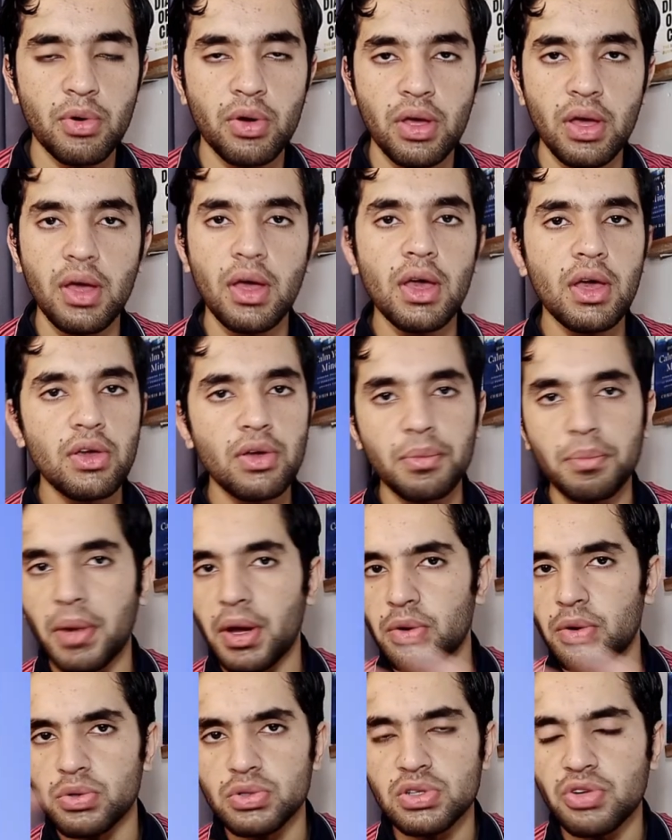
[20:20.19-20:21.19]
Okay,
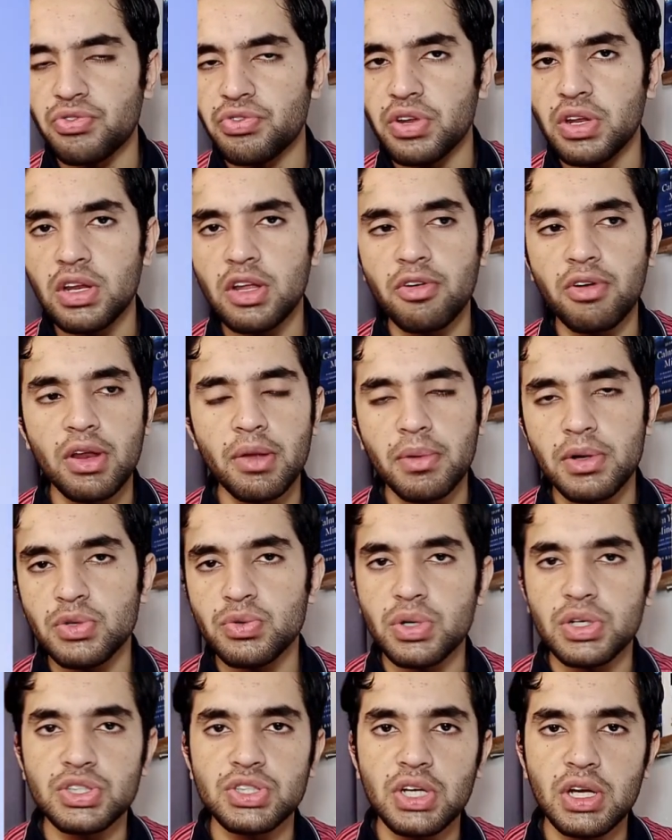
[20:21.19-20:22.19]
my notes are freely available,
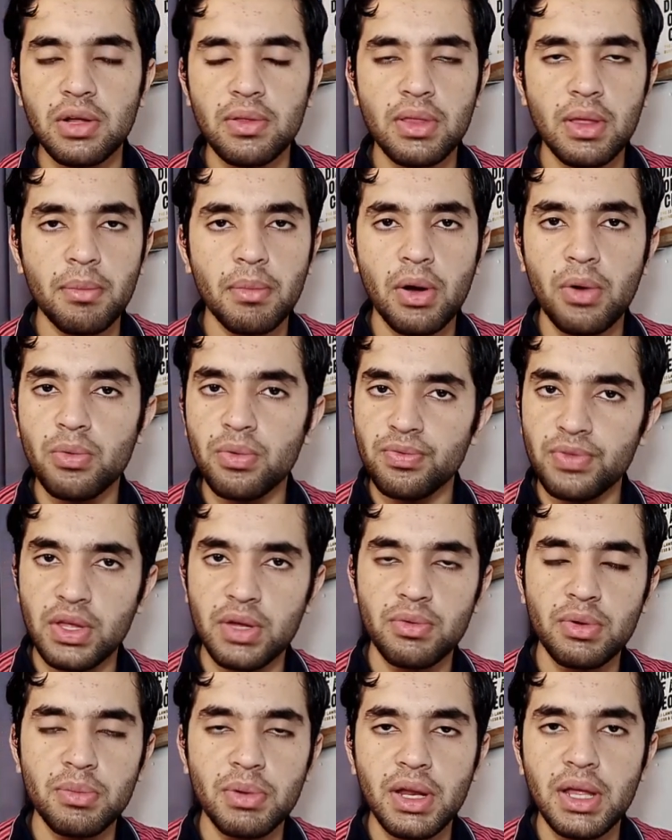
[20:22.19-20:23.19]
you can check them out.
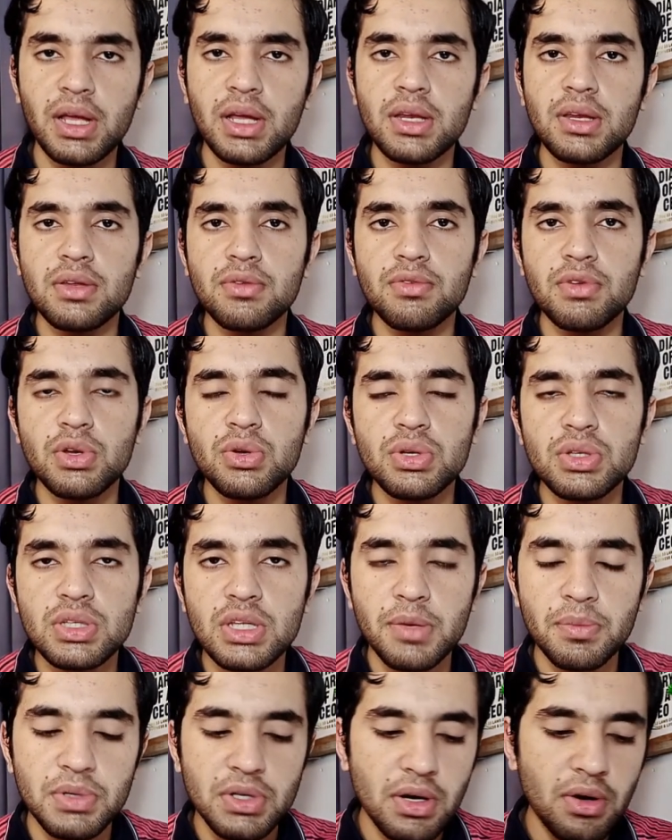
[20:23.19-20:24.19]
There will be link in the video
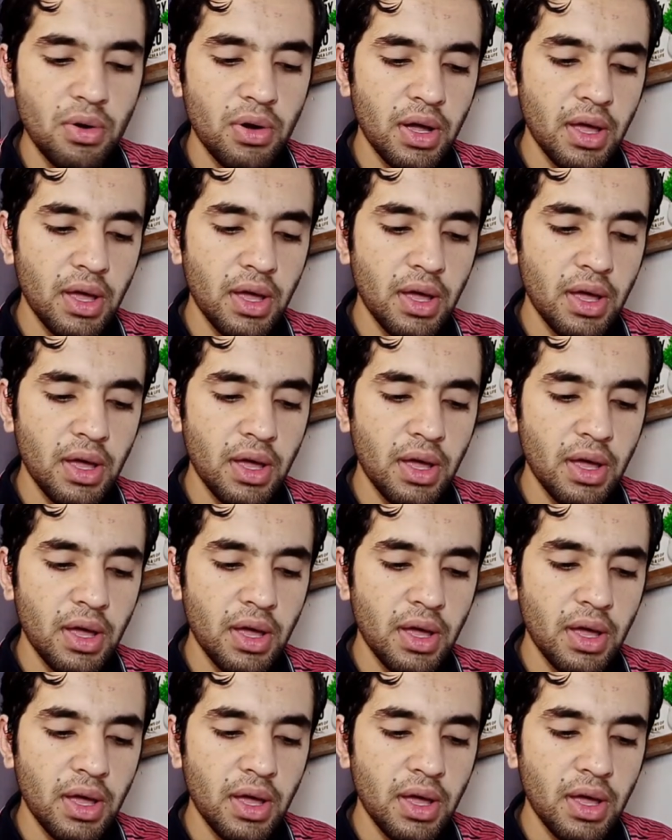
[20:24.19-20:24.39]
description.